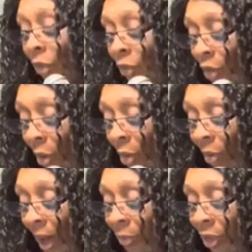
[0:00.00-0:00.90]

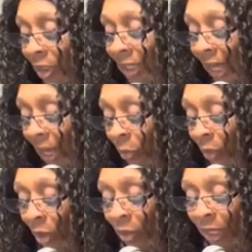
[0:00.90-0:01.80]
So I'm just saying,
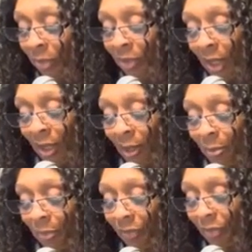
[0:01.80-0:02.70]
we're going to keep
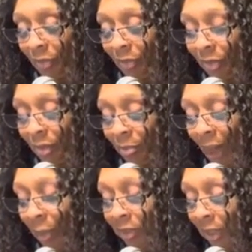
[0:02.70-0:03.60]
um,
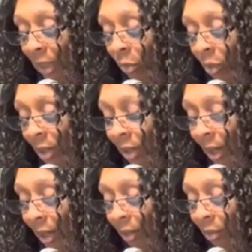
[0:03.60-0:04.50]
Bible study 1
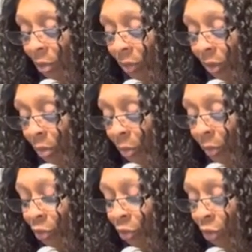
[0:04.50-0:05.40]
o'clock. You know, we're going to
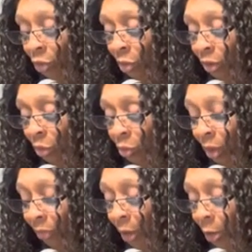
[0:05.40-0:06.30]
open the church doors at
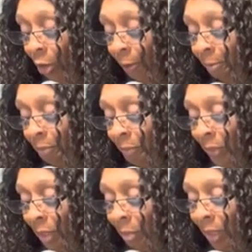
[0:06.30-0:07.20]
1230.
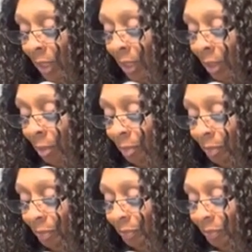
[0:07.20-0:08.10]
But
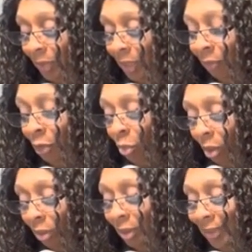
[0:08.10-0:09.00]
um, if you
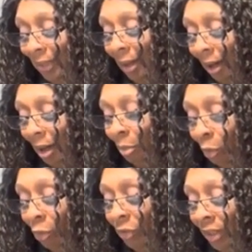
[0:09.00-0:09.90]
want to see God
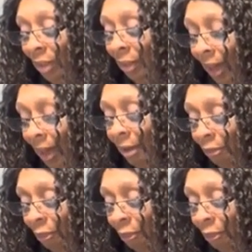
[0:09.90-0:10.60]
move in your life,